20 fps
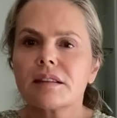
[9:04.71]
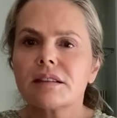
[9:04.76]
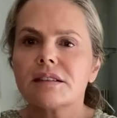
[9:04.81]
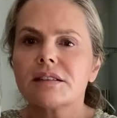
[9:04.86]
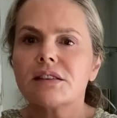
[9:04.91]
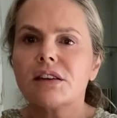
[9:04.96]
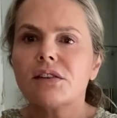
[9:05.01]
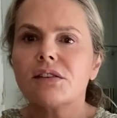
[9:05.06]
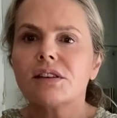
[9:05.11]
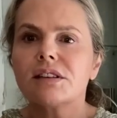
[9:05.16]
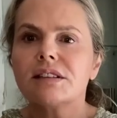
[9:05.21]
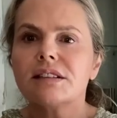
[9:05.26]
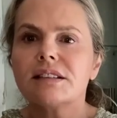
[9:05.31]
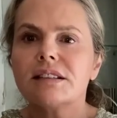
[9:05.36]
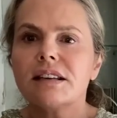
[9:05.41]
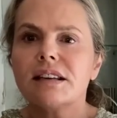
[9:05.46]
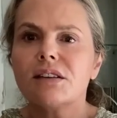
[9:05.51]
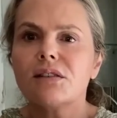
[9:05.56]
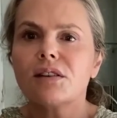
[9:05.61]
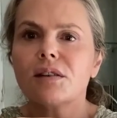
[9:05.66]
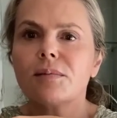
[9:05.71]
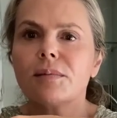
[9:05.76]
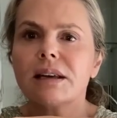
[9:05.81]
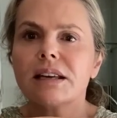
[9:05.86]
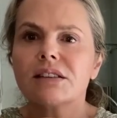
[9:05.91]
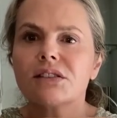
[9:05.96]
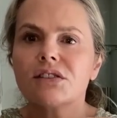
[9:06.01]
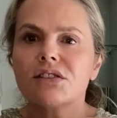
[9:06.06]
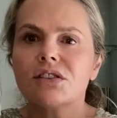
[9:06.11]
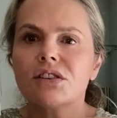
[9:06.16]
So you can see, you can
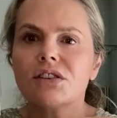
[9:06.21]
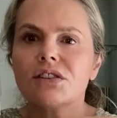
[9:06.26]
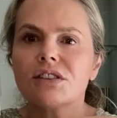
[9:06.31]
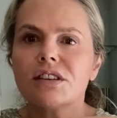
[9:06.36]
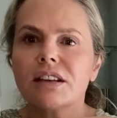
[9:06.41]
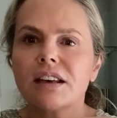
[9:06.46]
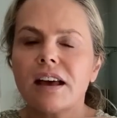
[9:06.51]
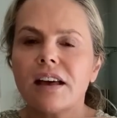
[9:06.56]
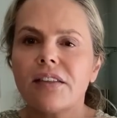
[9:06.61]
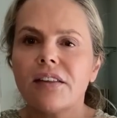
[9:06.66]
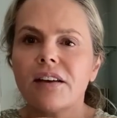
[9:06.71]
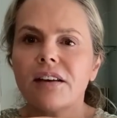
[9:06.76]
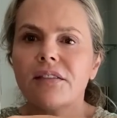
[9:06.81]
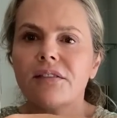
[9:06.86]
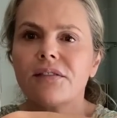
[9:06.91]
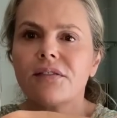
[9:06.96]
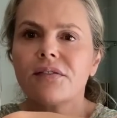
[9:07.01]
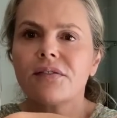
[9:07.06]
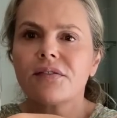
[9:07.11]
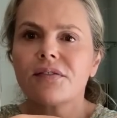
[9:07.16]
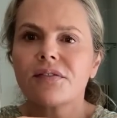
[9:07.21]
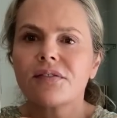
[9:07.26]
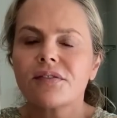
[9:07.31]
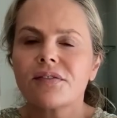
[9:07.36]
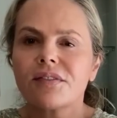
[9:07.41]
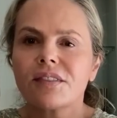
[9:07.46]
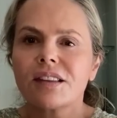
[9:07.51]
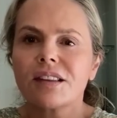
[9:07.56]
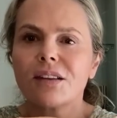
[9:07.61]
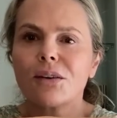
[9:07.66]
mix the two together,
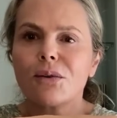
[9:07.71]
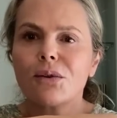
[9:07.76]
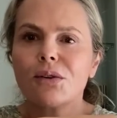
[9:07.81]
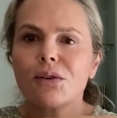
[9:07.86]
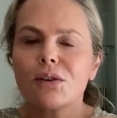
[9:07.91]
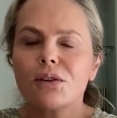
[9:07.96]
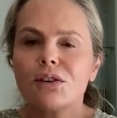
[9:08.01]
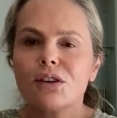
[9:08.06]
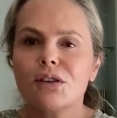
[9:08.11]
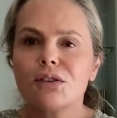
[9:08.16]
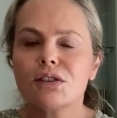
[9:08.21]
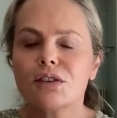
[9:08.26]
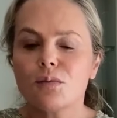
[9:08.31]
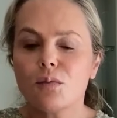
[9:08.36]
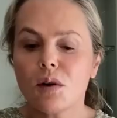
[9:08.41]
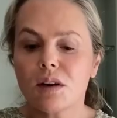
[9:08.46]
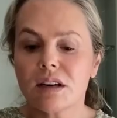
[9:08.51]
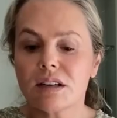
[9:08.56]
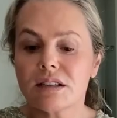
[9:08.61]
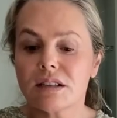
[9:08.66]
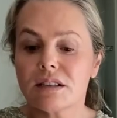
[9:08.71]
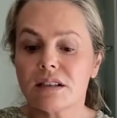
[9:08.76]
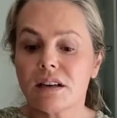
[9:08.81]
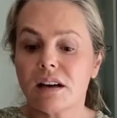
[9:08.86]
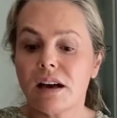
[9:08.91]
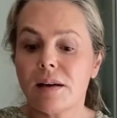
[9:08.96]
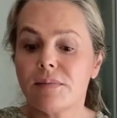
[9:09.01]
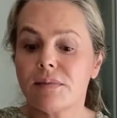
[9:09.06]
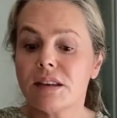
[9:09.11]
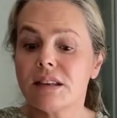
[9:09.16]
or you can use them one at a
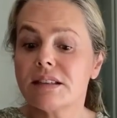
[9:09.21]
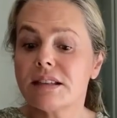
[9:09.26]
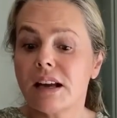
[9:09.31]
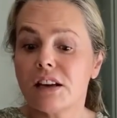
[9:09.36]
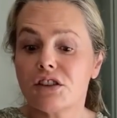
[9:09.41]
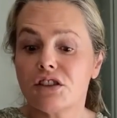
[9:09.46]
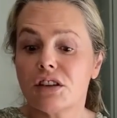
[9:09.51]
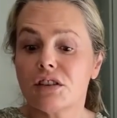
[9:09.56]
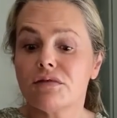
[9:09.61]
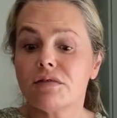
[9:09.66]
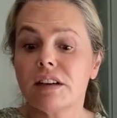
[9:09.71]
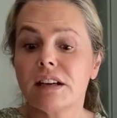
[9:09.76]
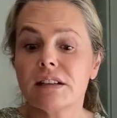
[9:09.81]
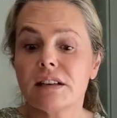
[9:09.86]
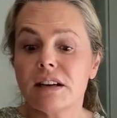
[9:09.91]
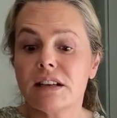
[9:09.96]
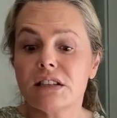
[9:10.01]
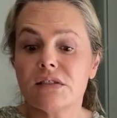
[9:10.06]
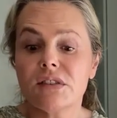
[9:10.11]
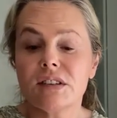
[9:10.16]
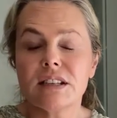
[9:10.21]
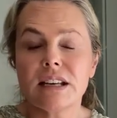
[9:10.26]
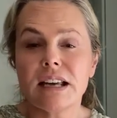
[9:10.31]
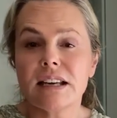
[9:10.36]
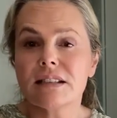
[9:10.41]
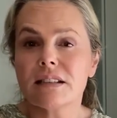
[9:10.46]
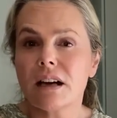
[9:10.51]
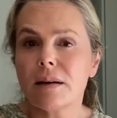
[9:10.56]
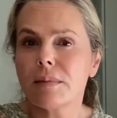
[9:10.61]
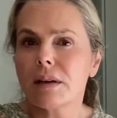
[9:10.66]
time. This actually is really nice for
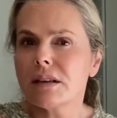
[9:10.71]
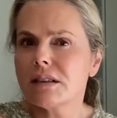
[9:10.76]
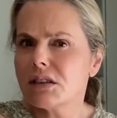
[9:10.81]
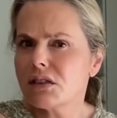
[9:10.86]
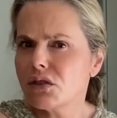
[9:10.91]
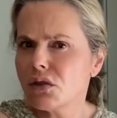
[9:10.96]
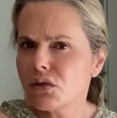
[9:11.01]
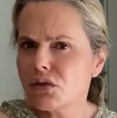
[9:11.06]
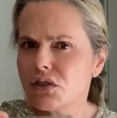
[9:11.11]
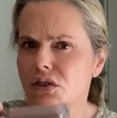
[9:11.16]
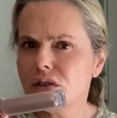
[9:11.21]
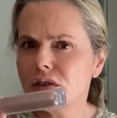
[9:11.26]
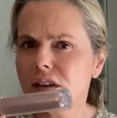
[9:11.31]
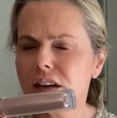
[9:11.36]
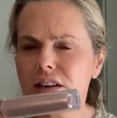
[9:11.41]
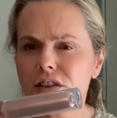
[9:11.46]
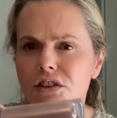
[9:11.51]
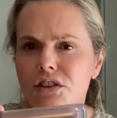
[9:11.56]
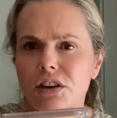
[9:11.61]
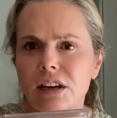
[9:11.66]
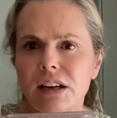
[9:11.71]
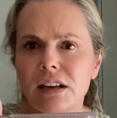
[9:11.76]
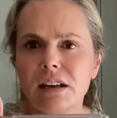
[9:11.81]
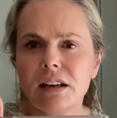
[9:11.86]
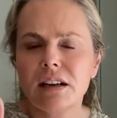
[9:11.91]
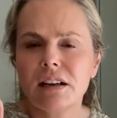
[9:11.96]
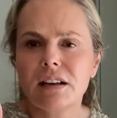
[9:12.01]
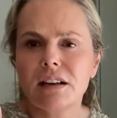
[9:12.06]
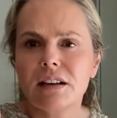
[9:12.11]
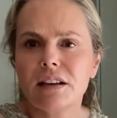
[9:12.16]
daytime because it's not too glittery
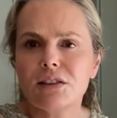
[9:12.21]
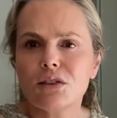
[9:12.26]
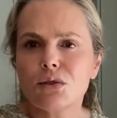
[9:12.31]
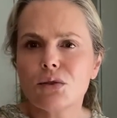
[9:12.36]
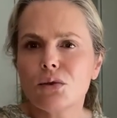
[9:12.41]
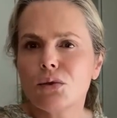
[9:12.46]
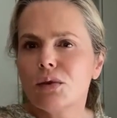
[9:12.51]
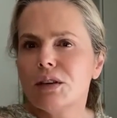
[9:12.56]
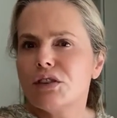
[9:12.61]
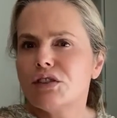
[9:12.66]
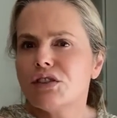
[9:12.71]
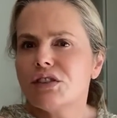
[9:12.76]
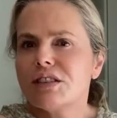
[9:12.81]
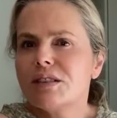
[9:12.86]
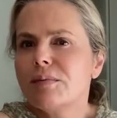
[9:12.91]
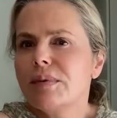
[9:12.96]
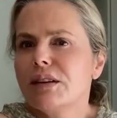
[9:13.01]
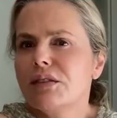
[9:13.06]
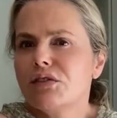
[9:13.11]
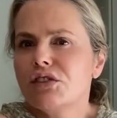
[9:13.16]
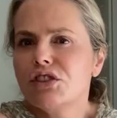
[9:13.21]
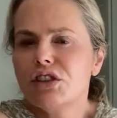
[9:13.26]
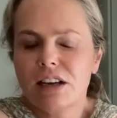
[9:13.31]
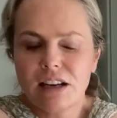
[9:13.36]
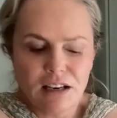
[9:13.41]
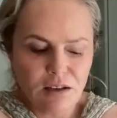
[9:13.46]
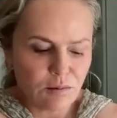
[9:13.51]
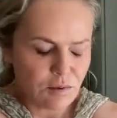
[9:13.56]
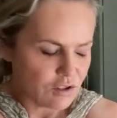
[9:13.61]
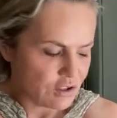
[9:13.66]
at all. It's just a bit of
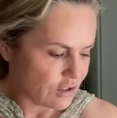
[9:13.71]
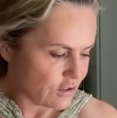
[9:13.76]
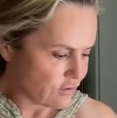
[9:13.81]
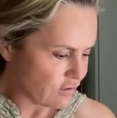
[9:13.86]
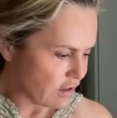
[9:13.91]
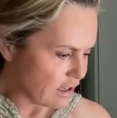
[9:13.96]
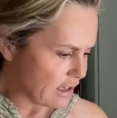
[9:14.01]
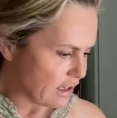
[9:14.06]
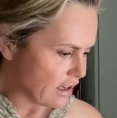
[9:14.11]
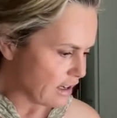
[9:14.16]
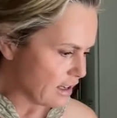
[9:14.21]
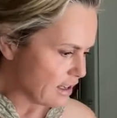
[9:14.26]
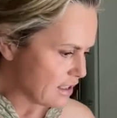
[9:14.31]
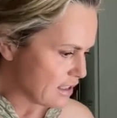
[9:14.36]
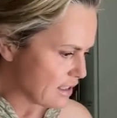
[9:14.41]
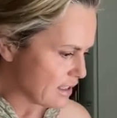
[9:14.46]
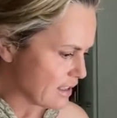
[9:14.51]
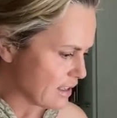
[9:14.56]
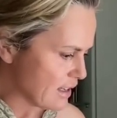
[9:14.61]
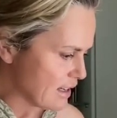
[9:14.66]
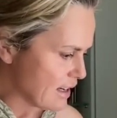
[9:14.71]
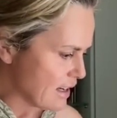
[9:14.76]
sheen, which is really nice.